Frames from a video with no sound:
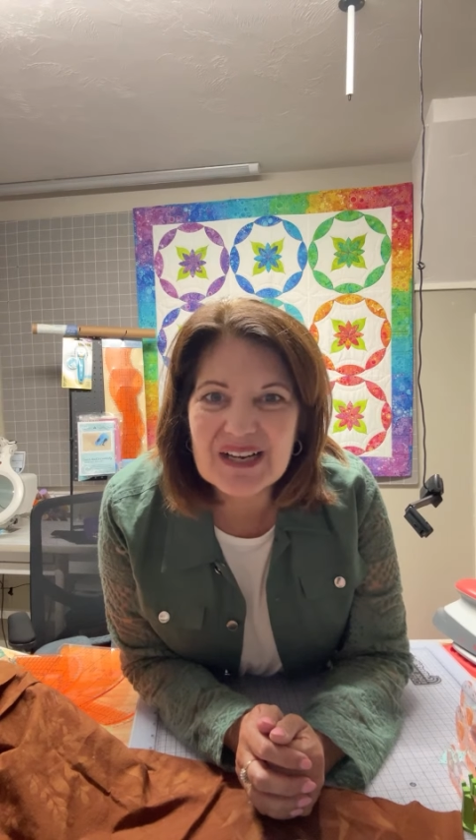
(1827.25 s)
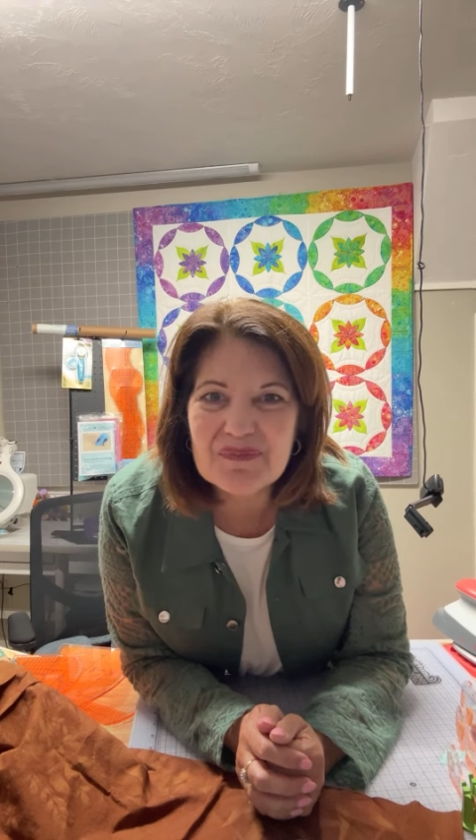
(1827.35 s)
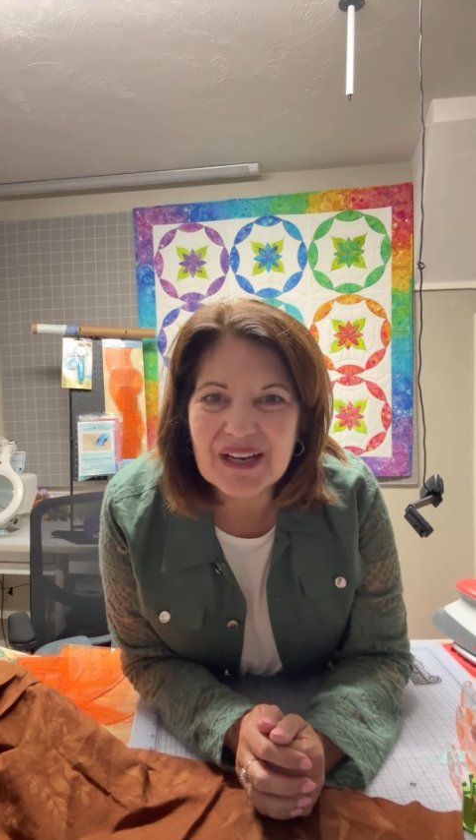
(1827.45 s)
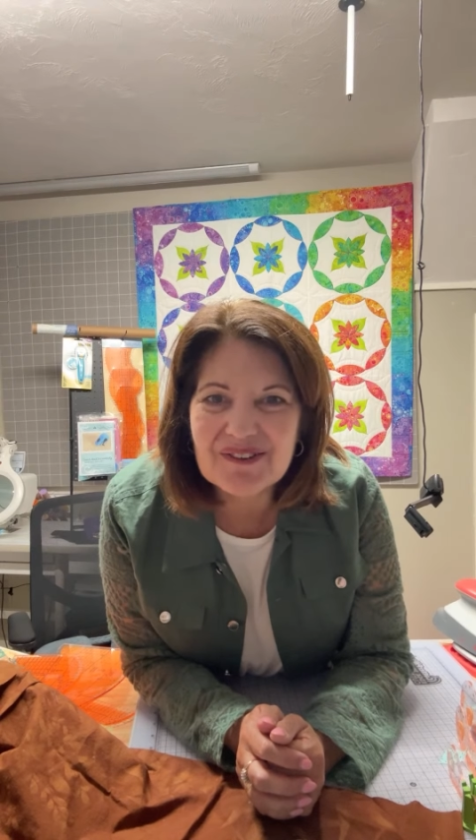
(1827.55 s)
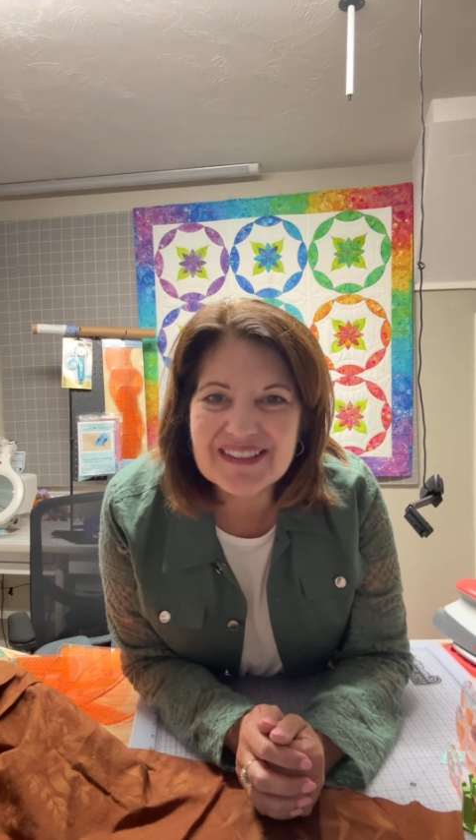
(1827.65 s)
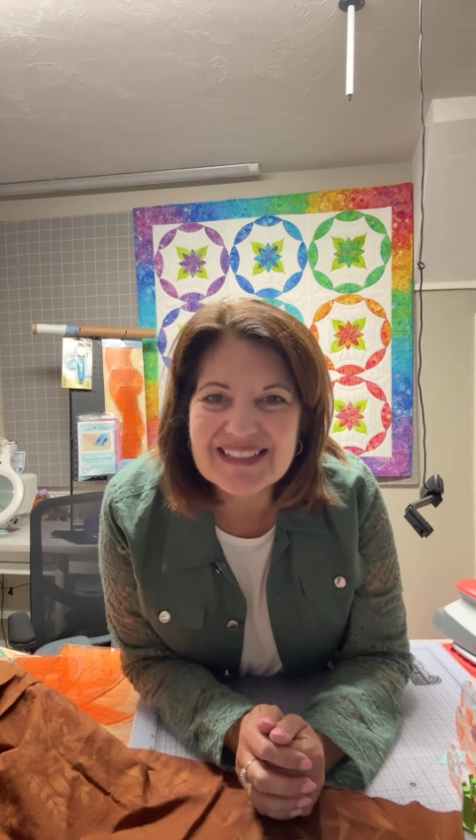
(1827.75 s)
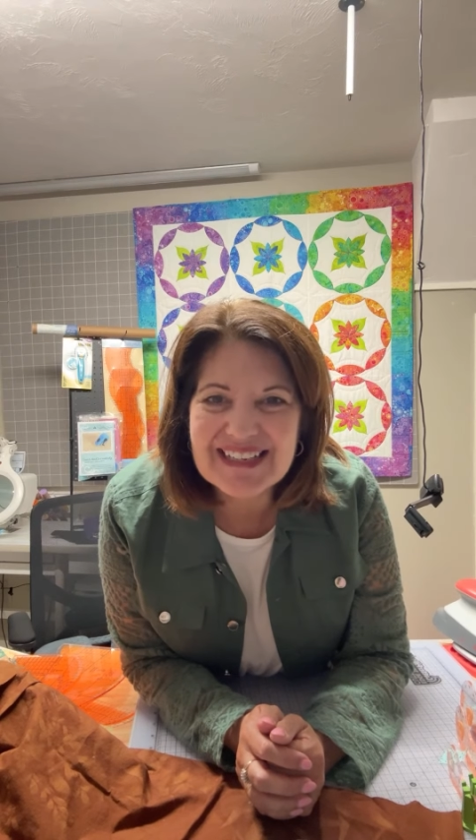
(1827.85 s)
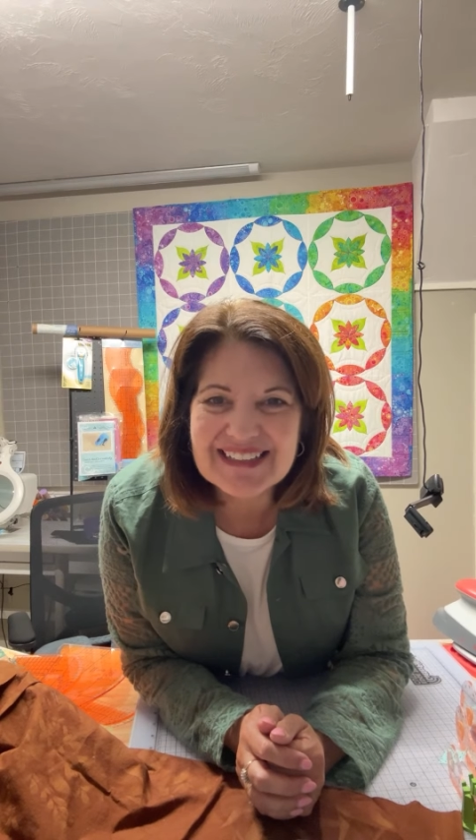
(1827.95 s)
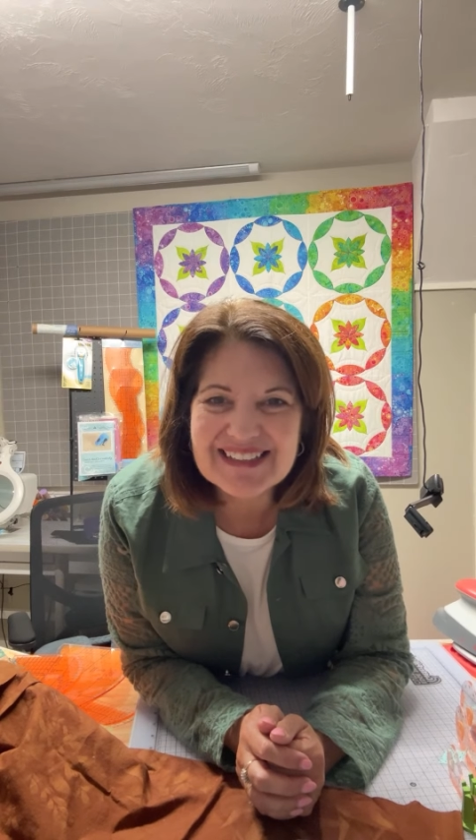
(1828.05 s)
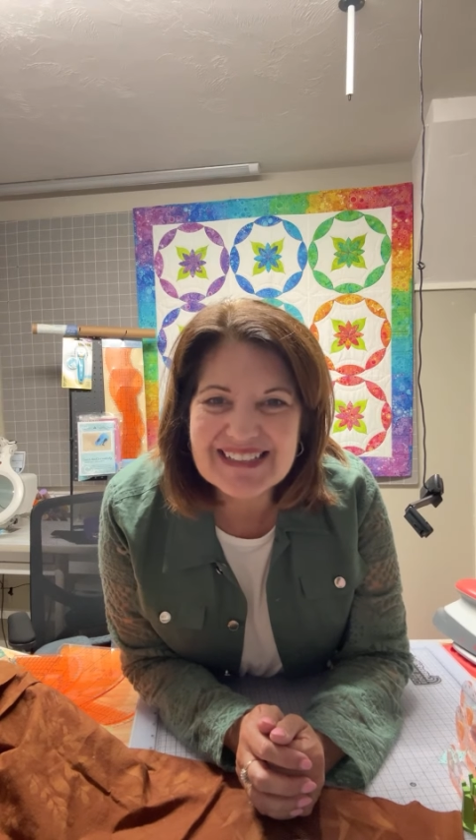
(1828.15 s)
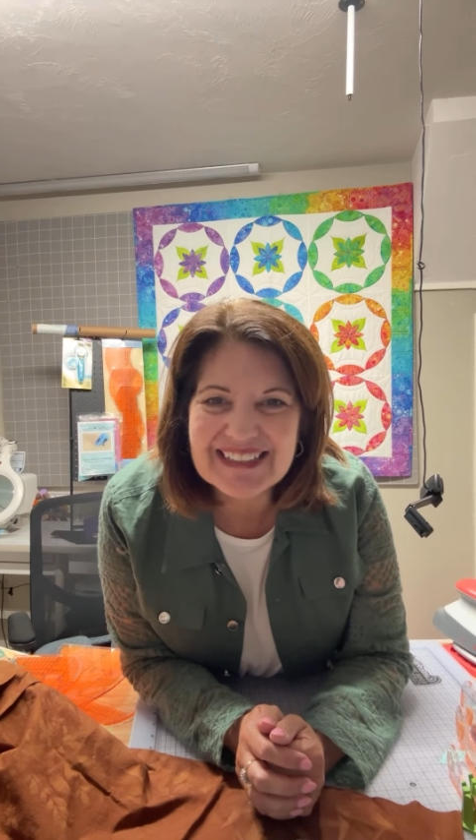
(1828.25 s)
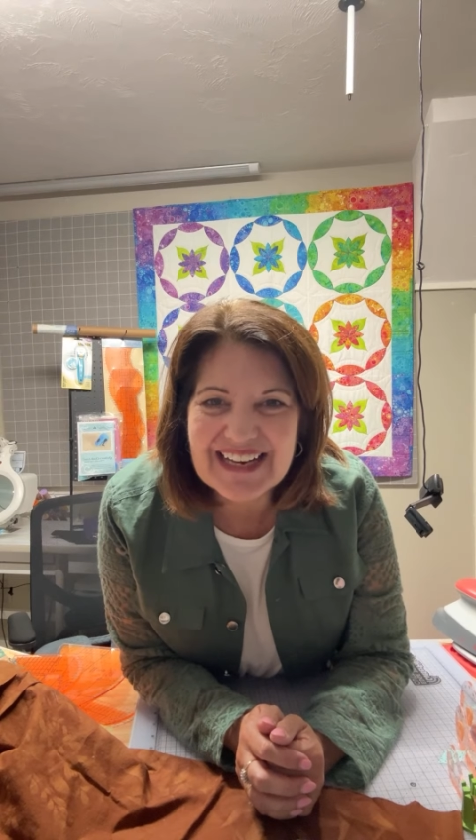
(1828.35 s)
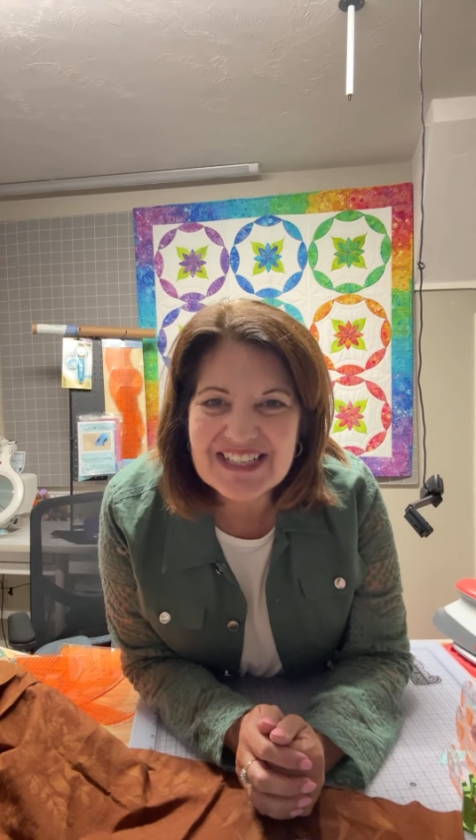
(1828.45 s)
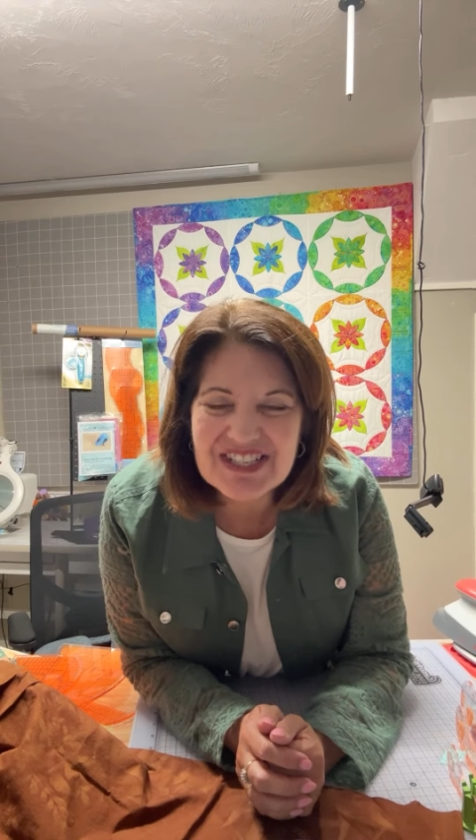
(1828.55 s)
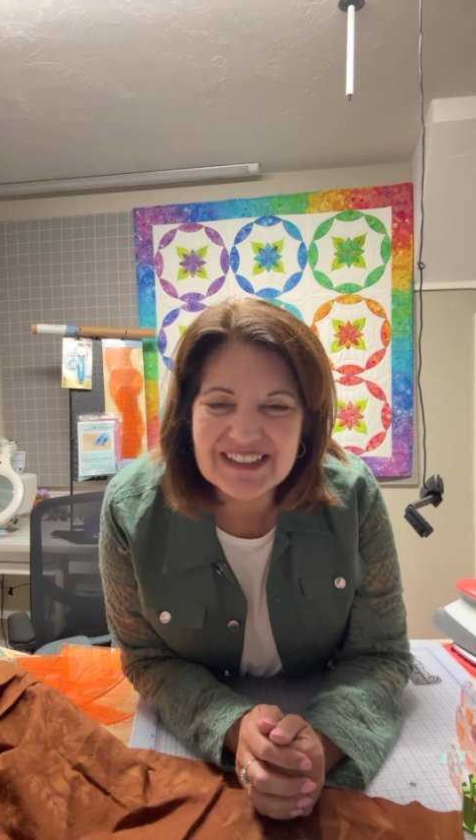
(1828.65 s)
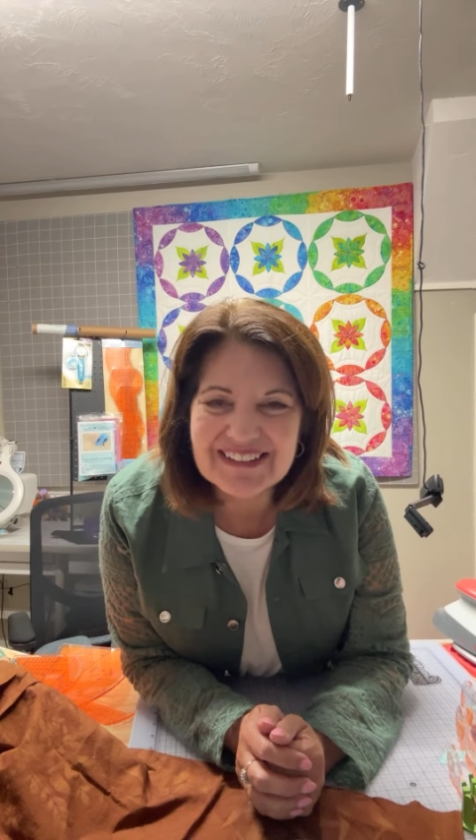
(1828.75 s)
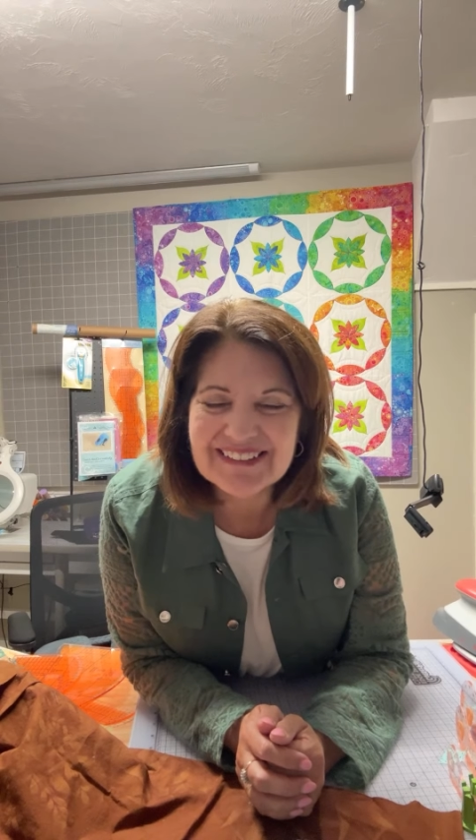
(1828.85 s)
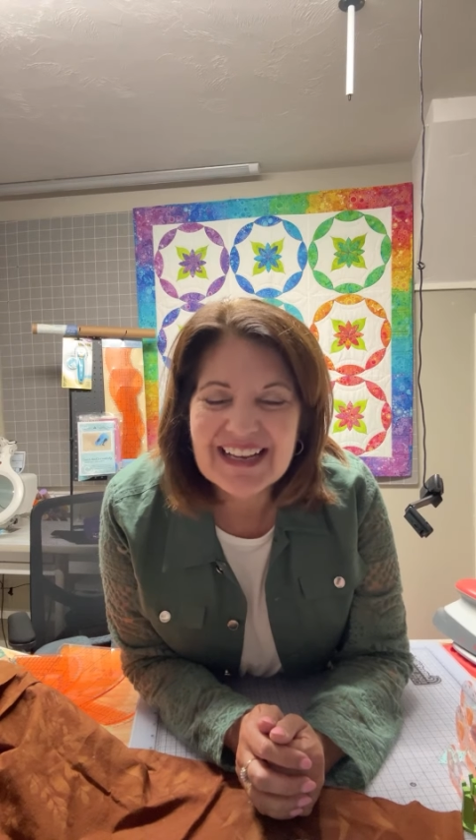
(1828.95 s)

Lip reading: about the destination.